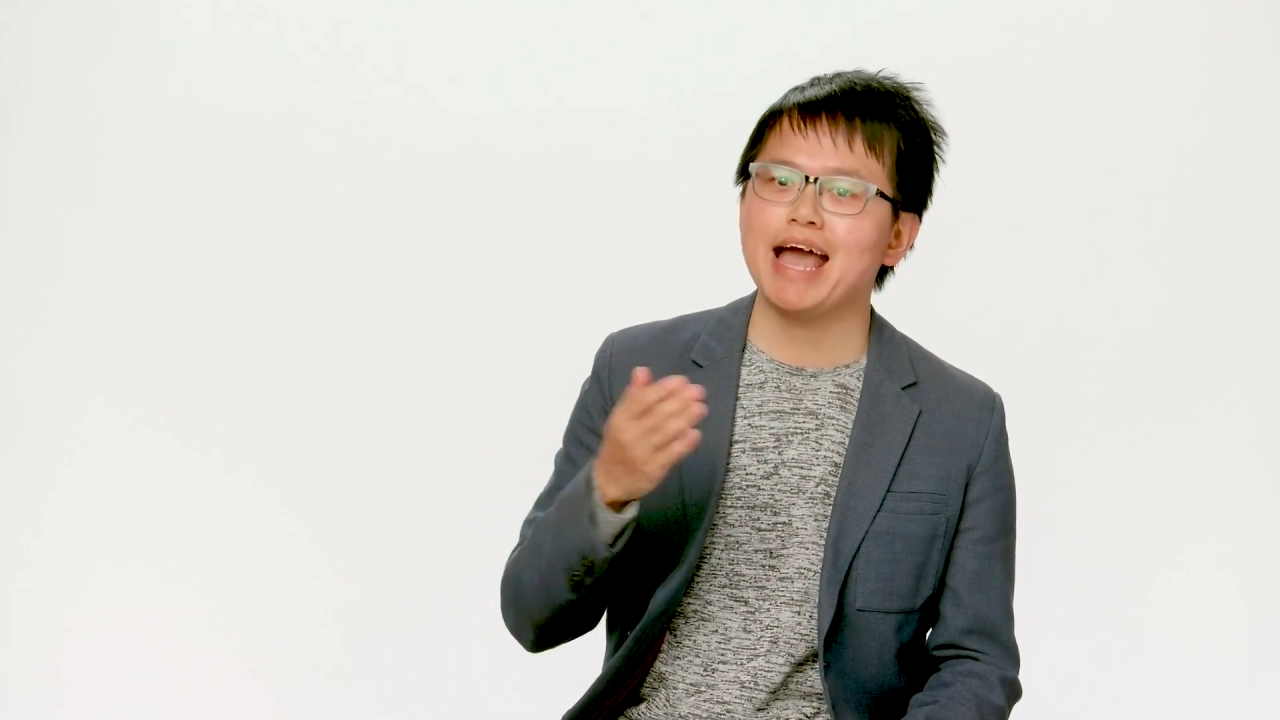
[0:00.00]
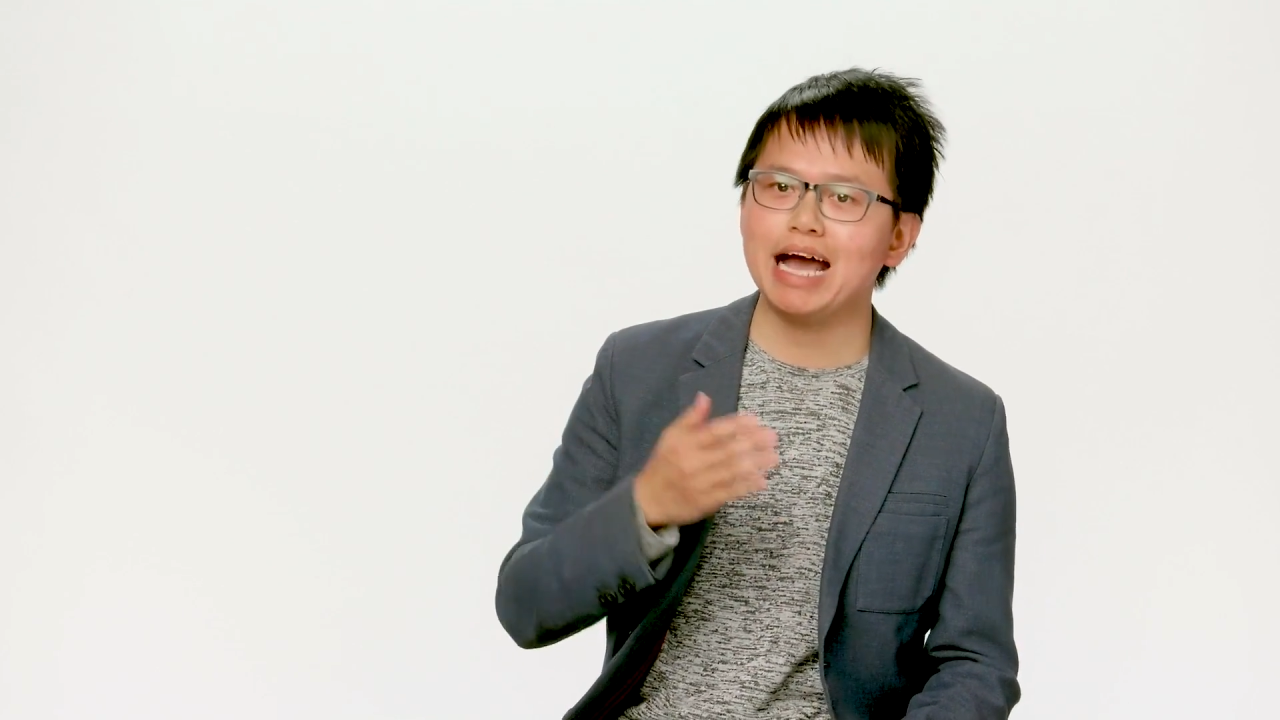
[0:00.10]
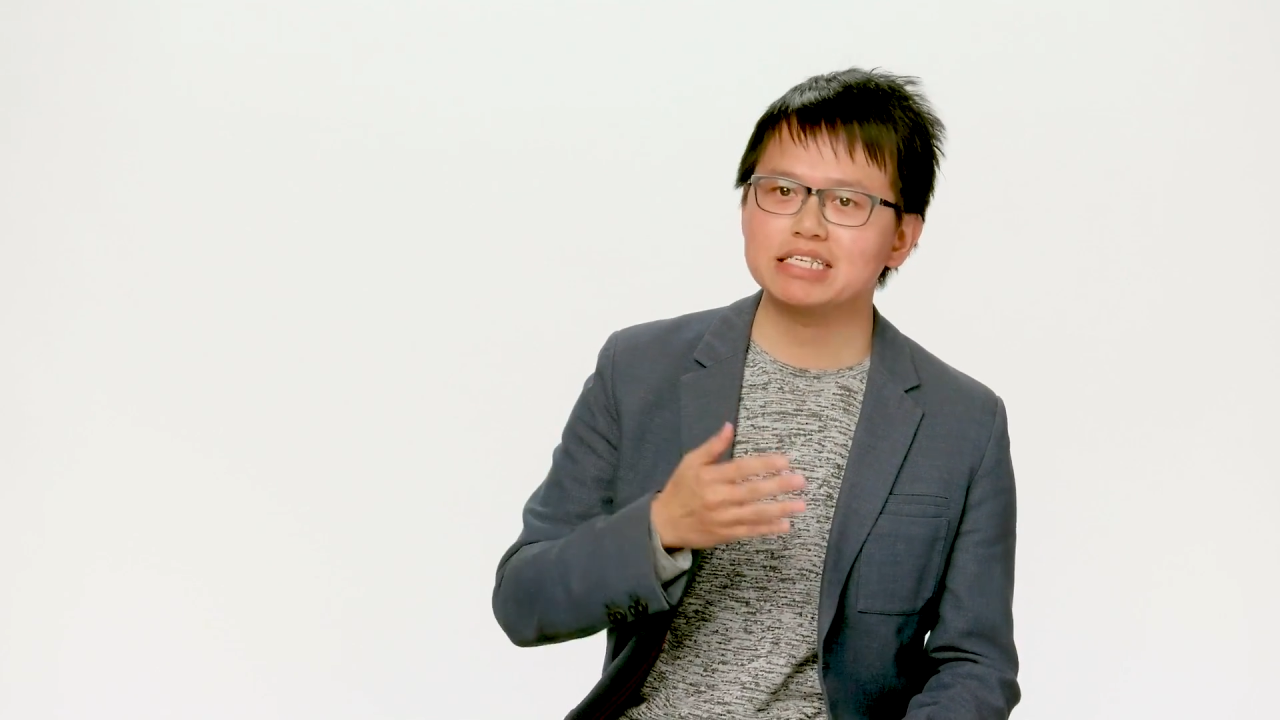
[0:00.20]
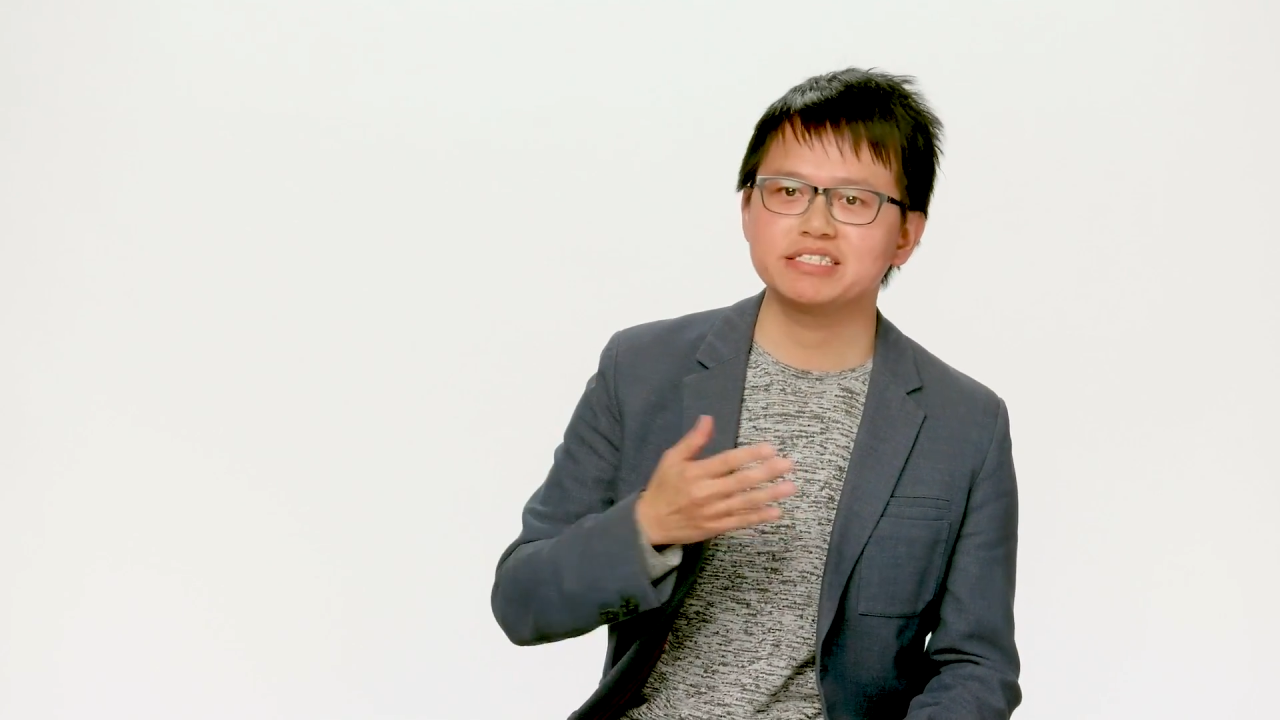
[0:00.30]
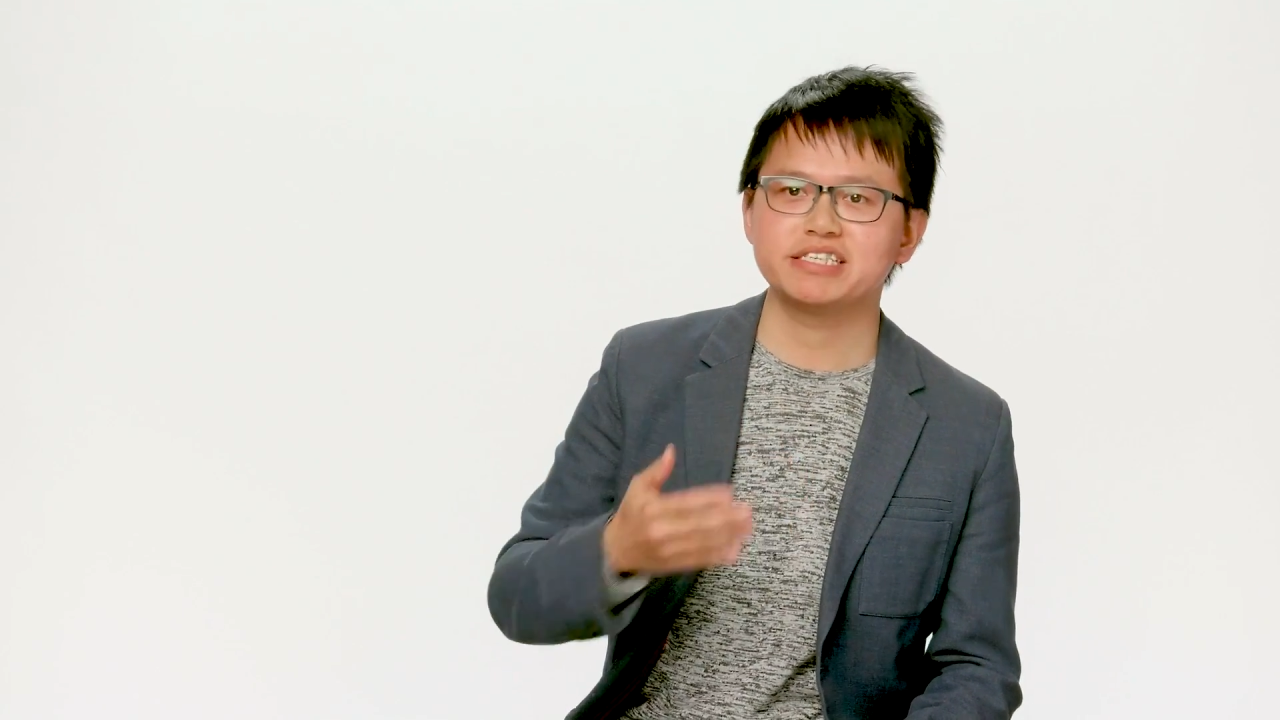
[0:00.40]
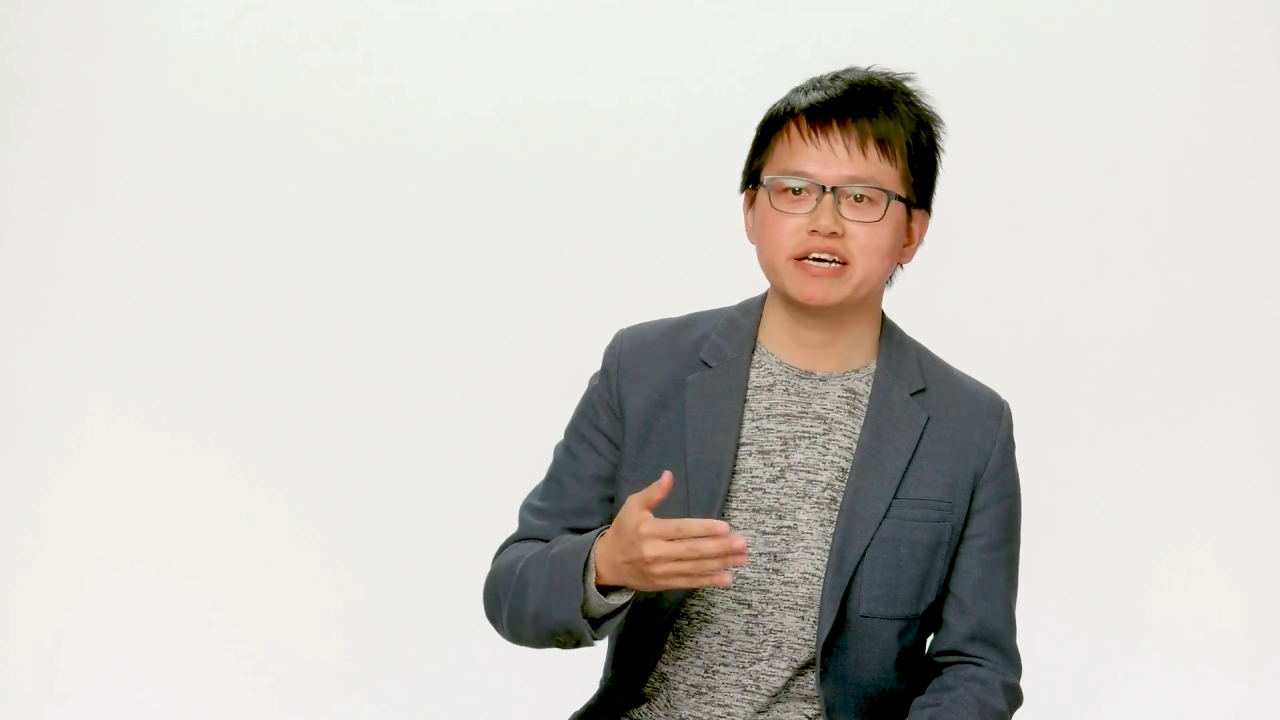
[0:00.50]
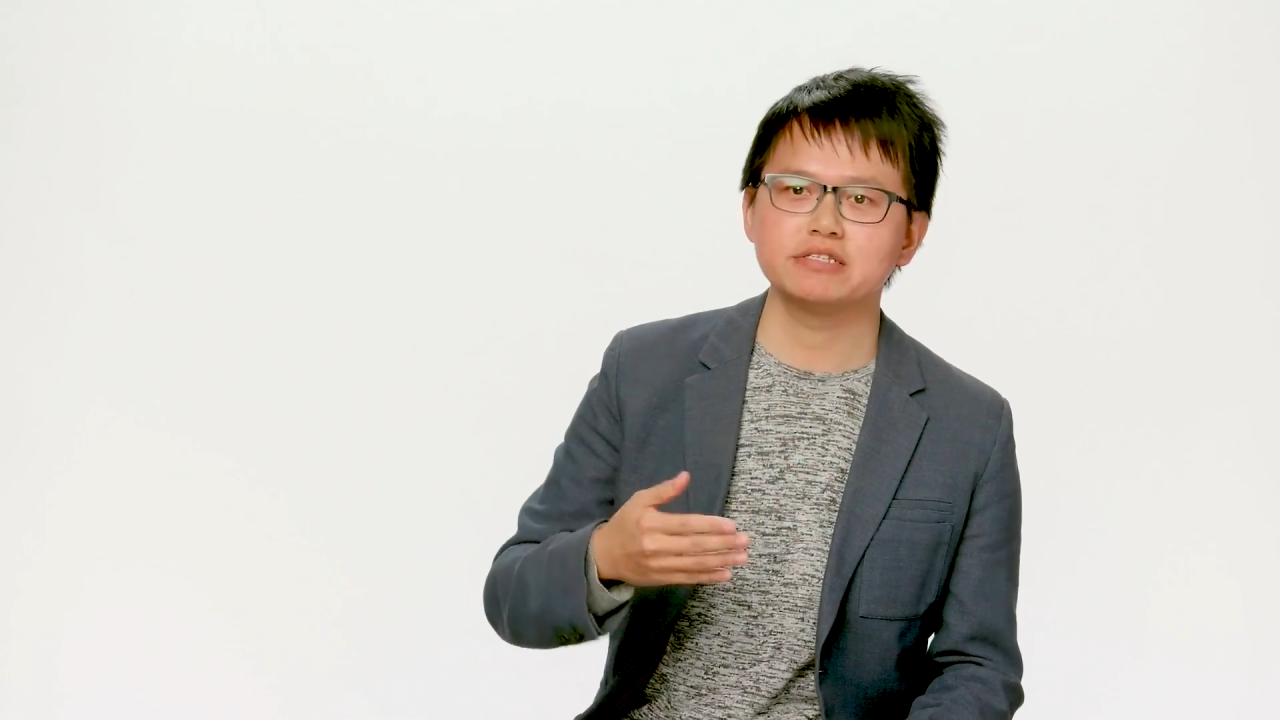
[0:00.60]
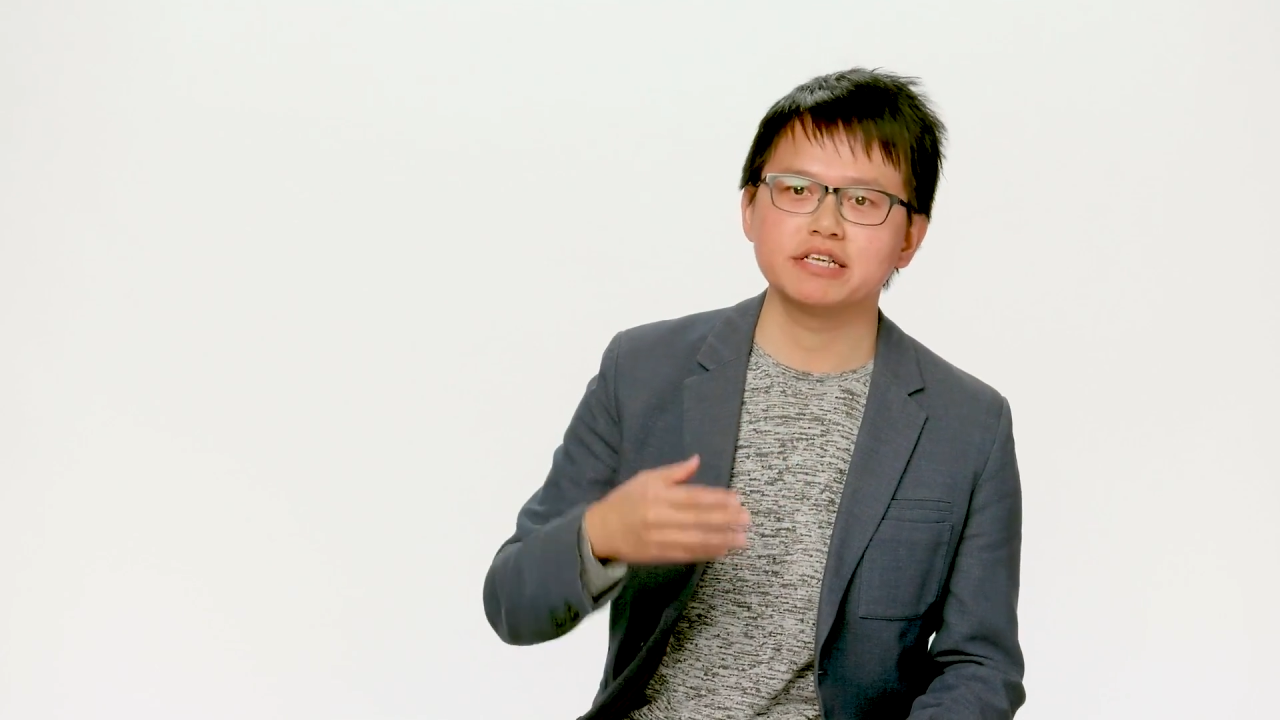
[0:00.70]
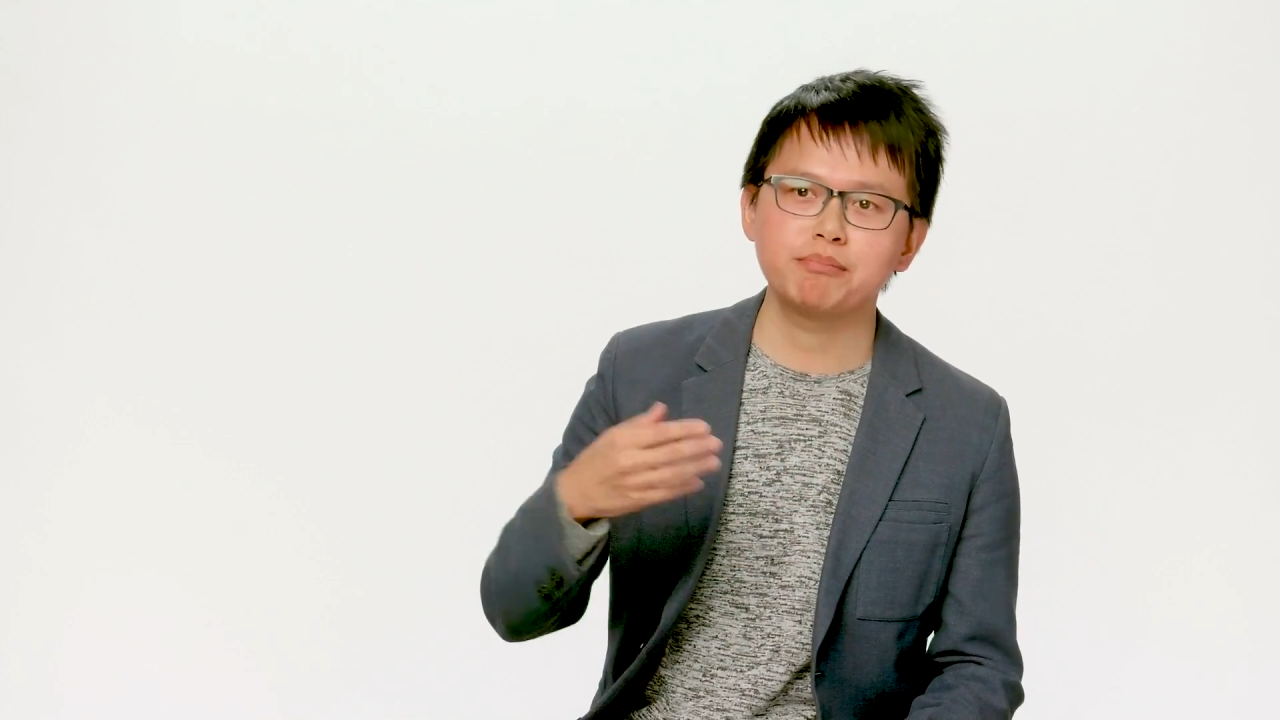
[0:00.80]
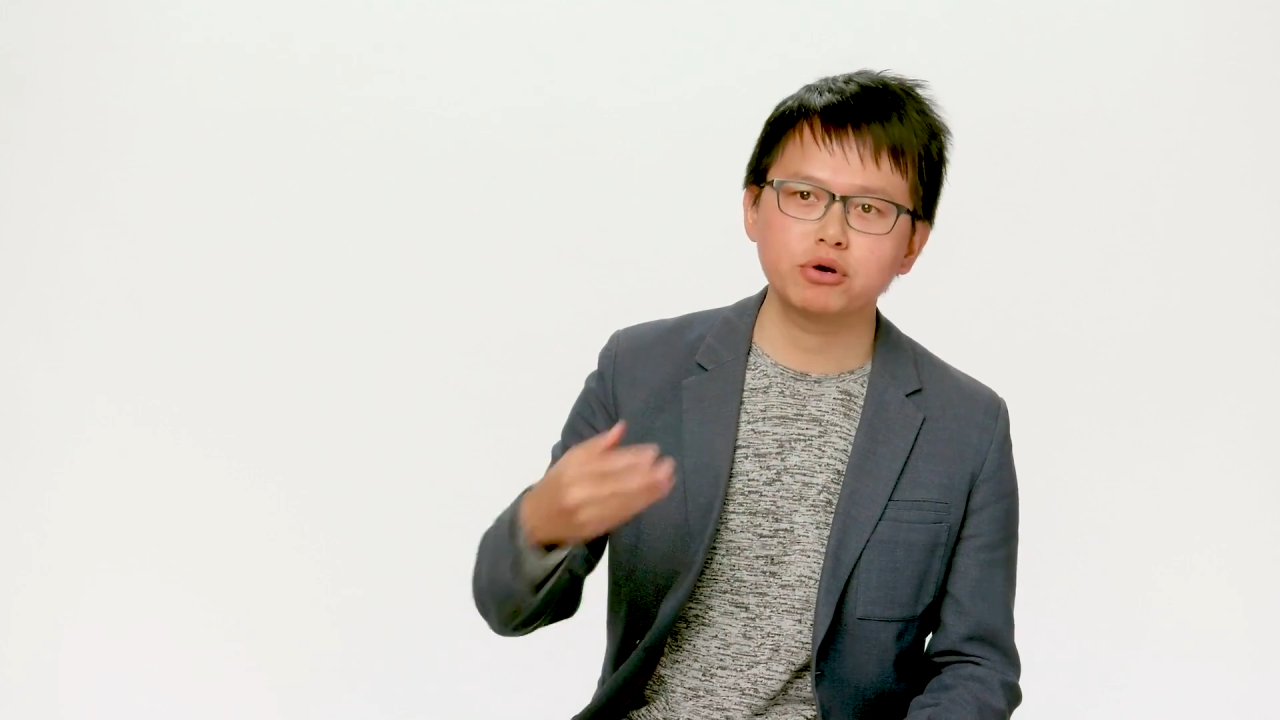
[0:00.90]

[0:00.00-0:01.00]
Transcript: accidentally